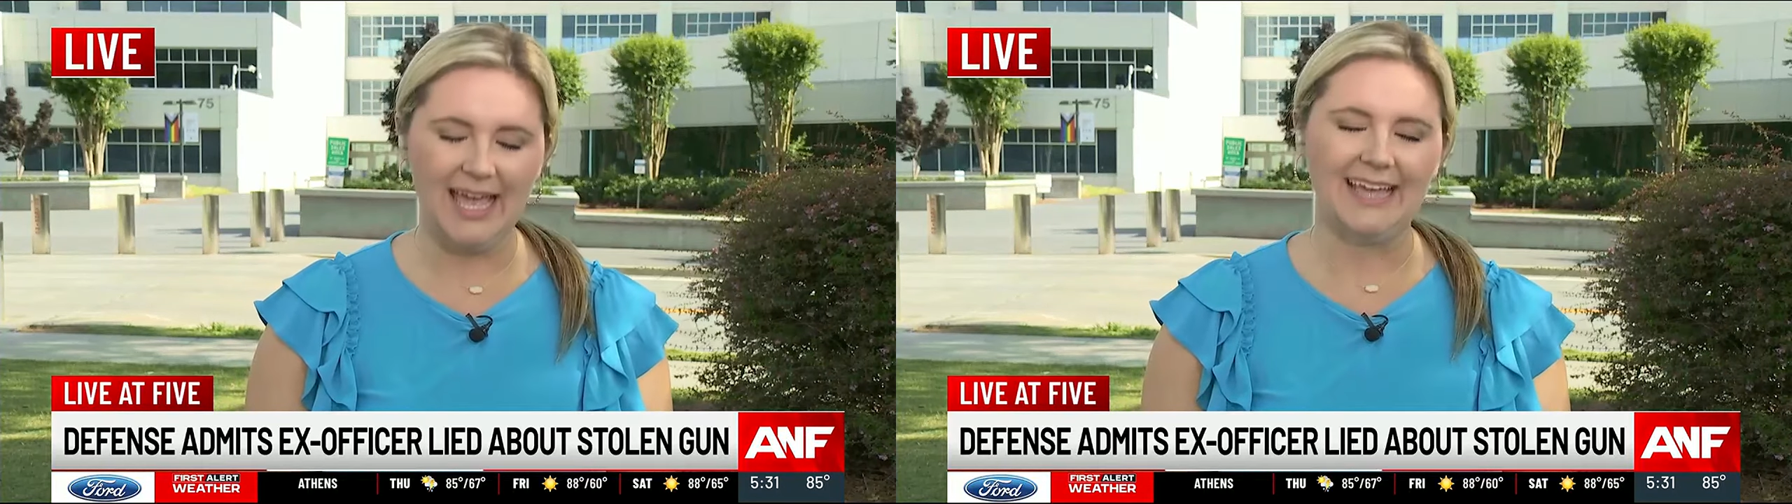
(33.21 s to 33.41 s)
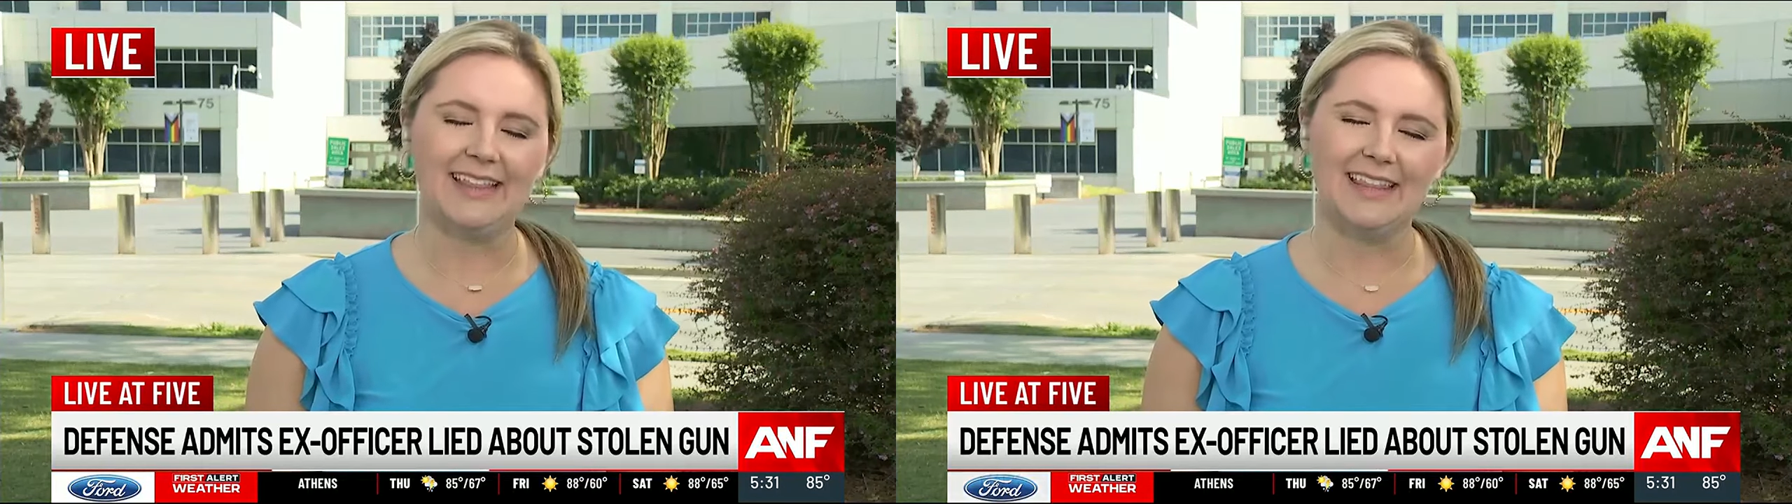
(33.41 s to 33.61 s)

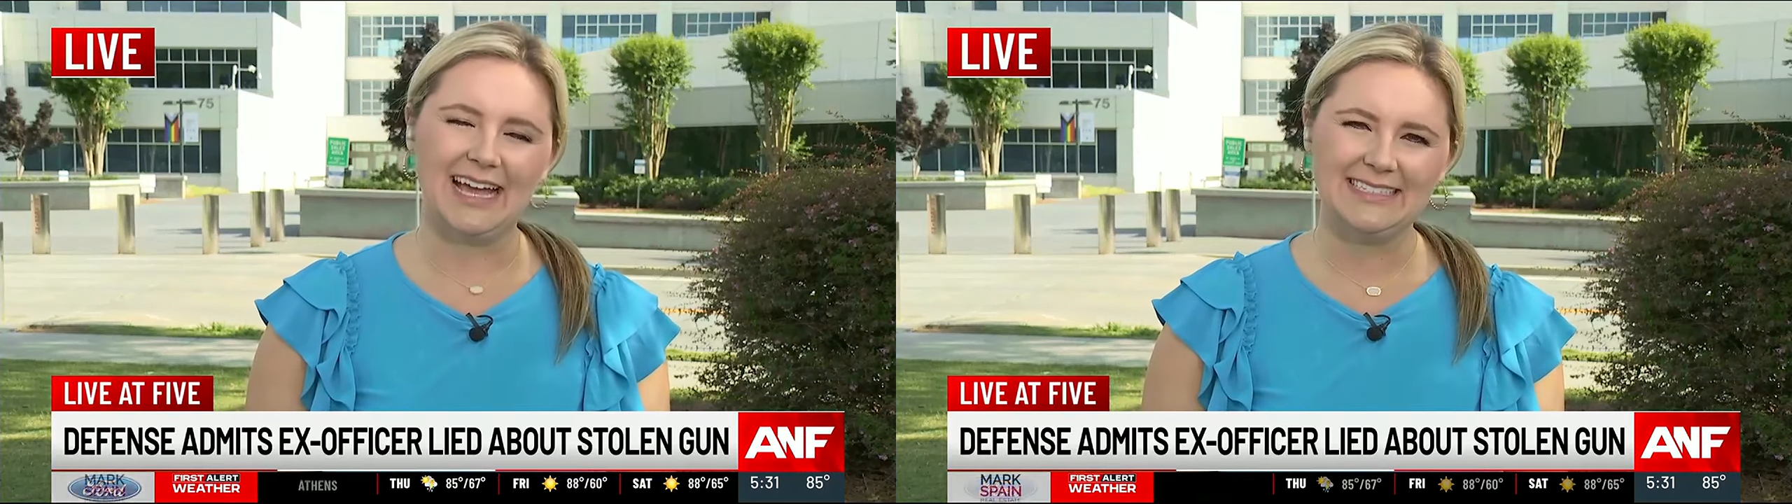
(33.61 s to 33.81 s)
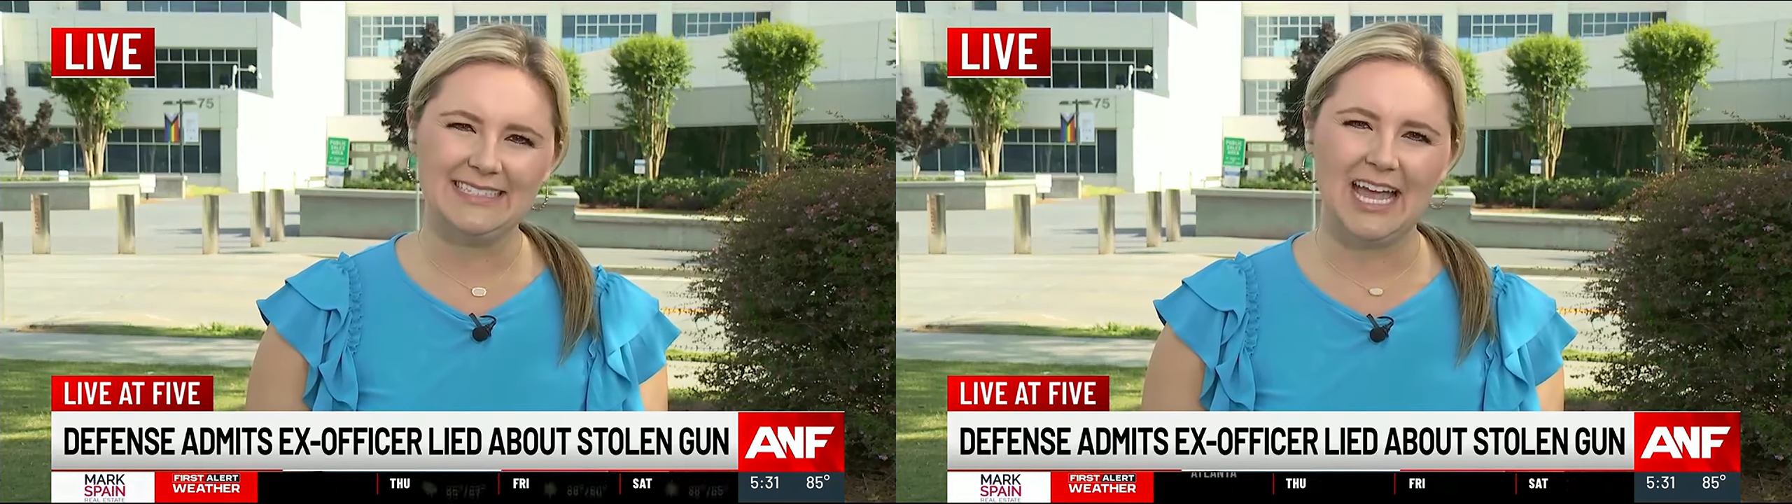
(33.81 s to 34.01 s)
In the
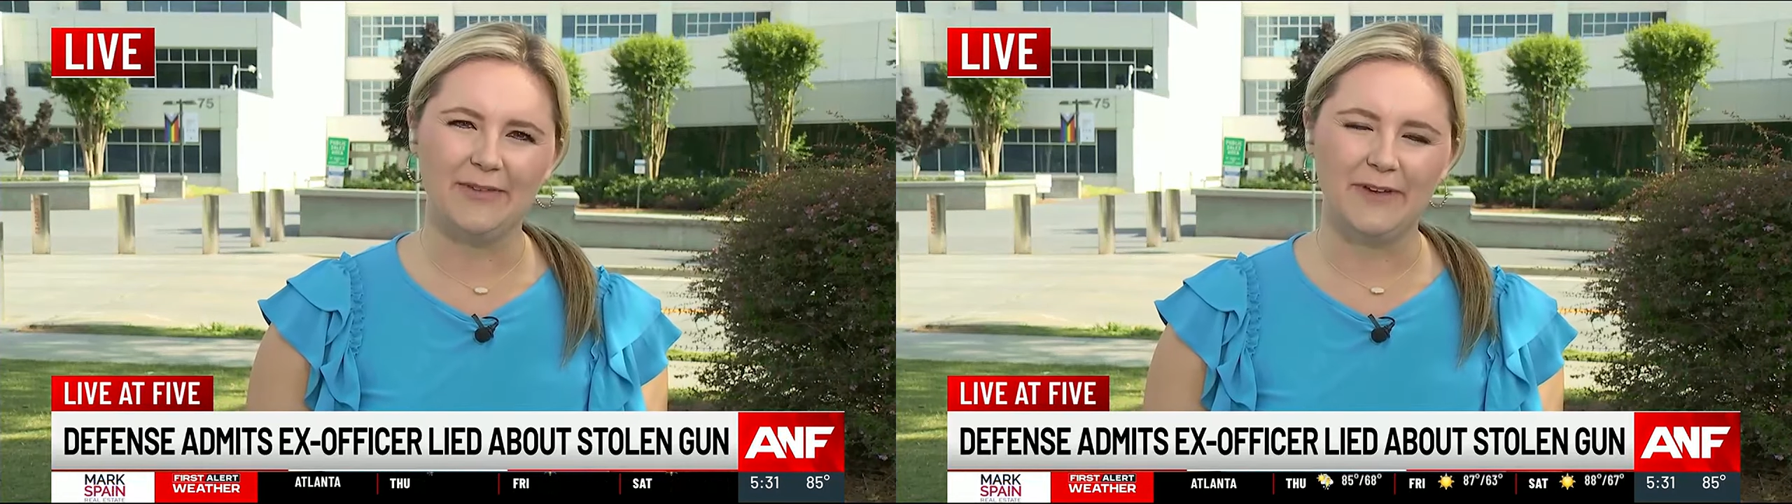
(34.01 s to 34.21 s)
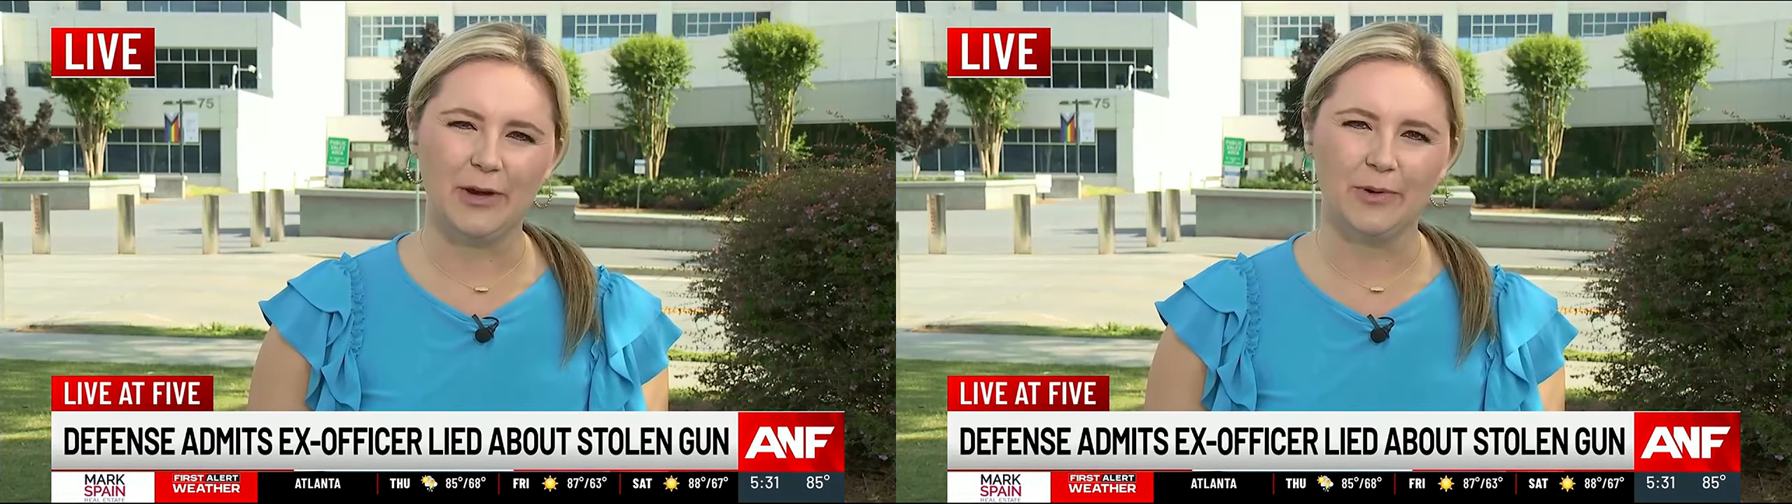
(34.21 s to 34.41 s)
last
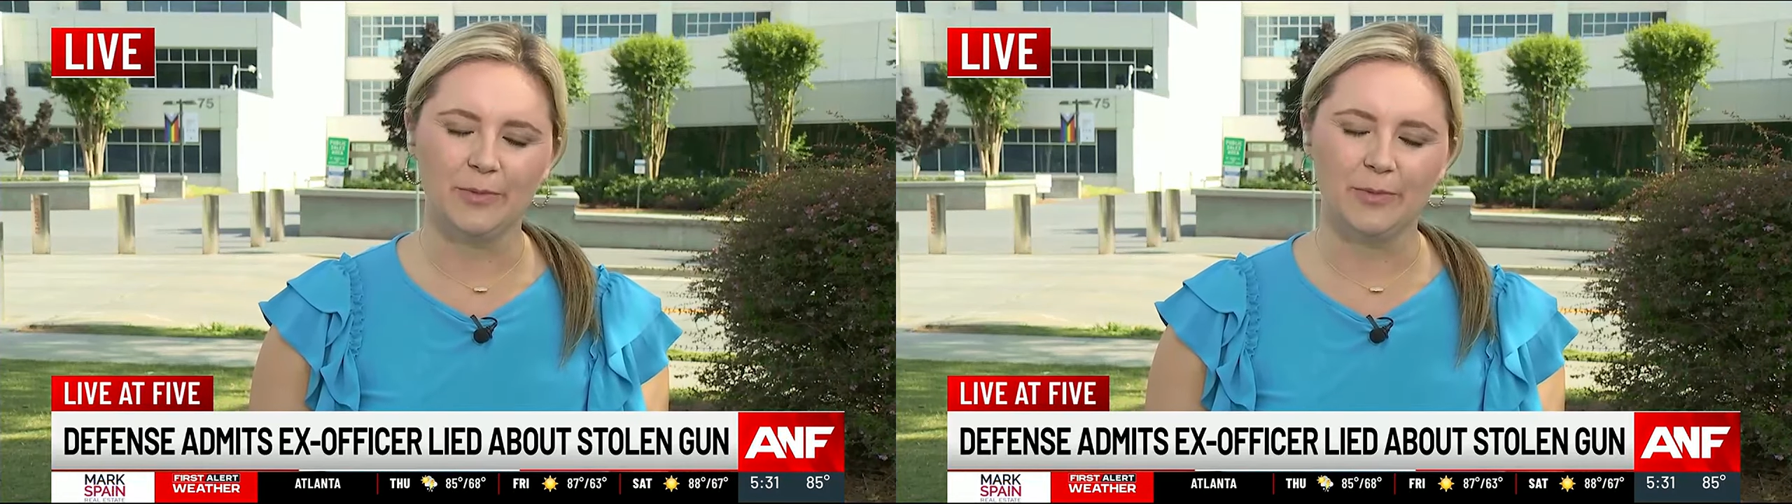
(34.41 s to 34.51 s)
half hour,